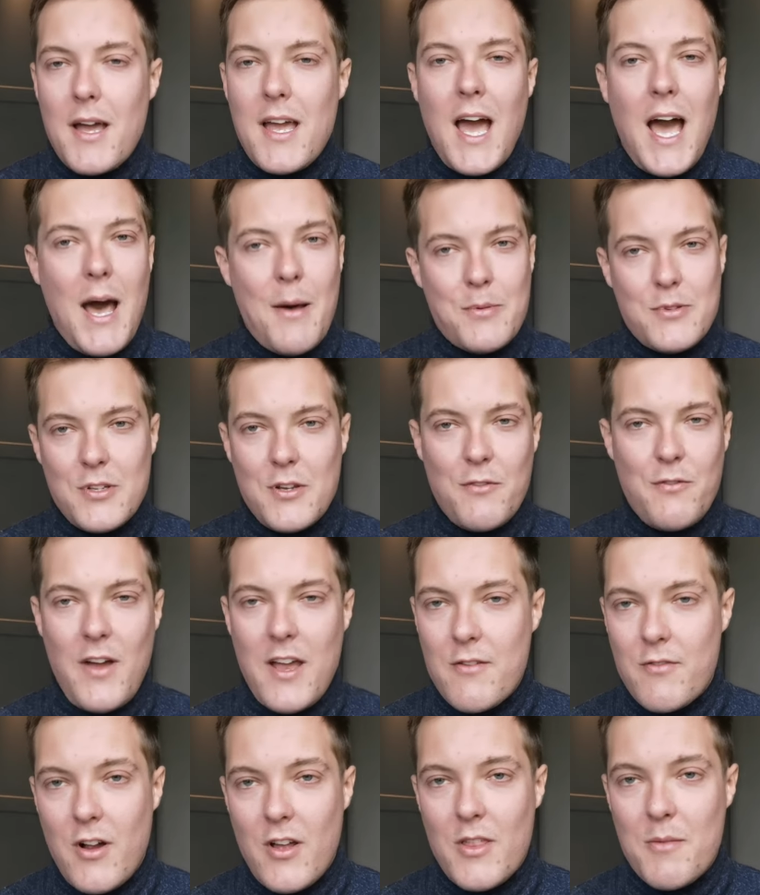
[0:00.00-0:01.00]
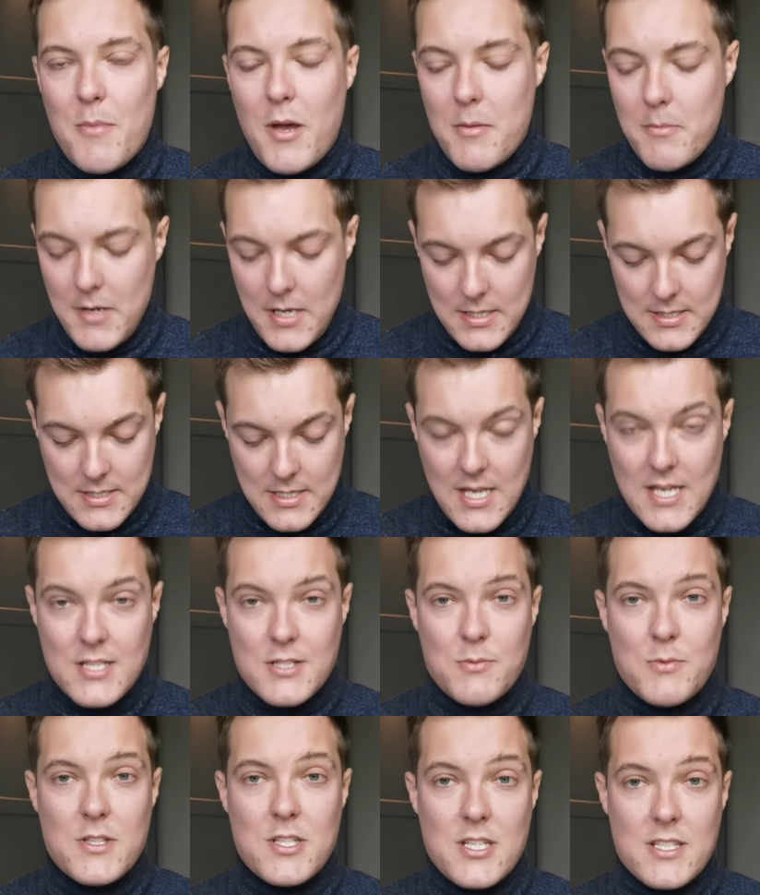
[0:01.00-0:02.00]
My absolute favourite at the moment is
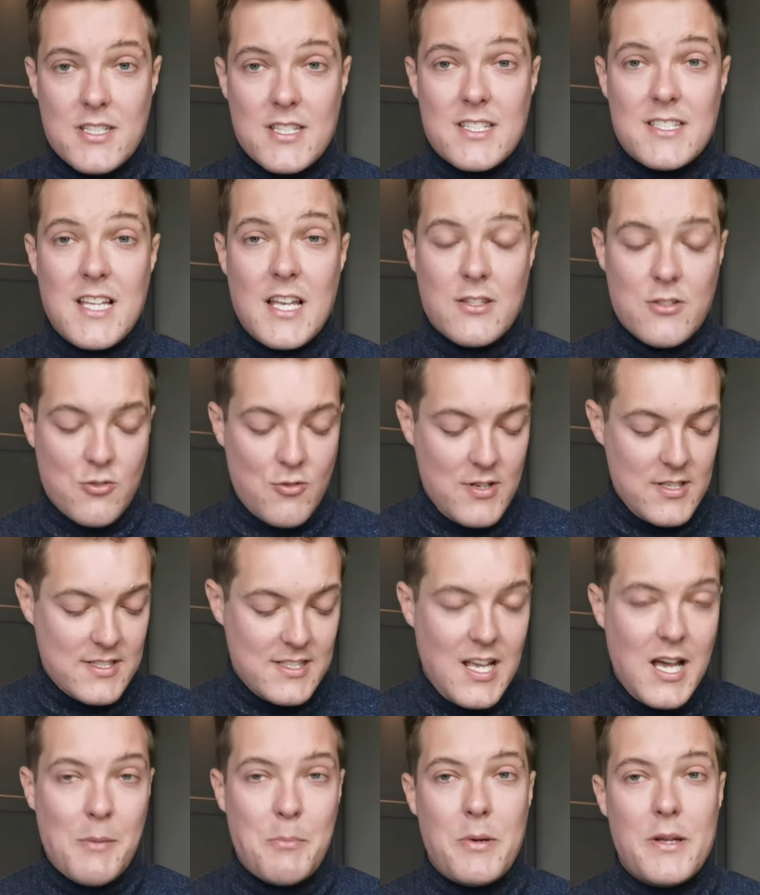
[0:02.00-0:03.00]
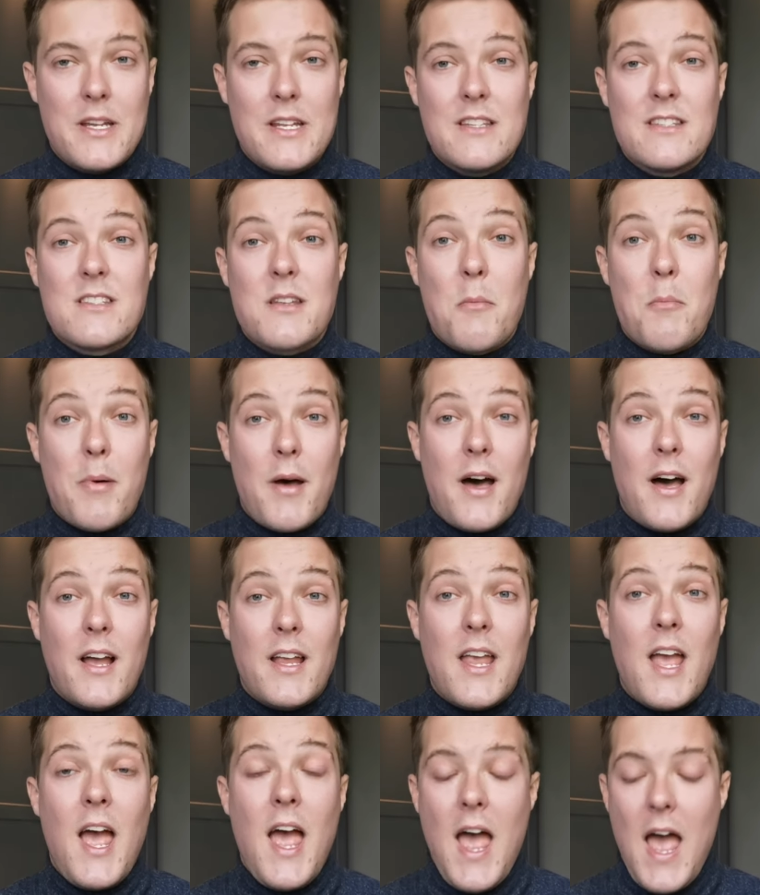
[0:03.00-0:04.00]
this, which is the Sanskrit Saponins
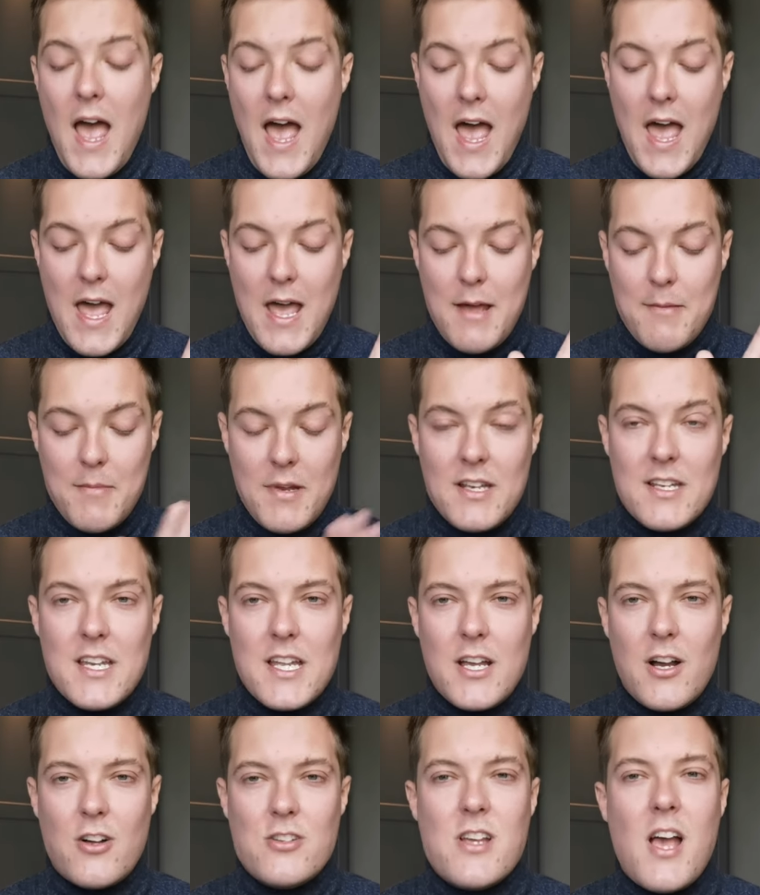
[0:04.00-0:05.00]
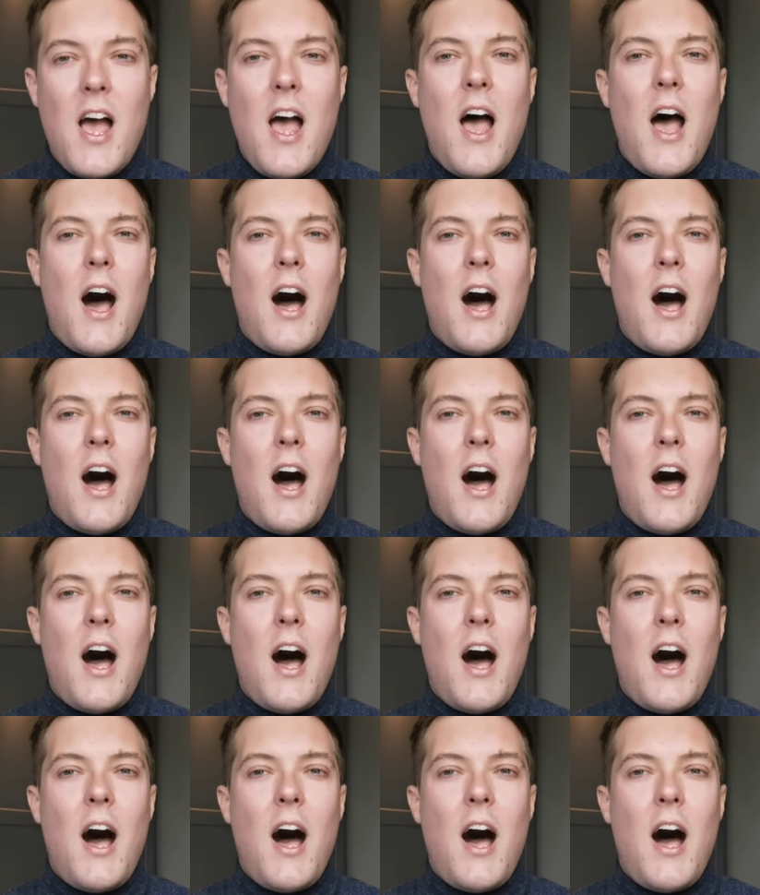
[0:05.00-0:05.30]
by NIOD.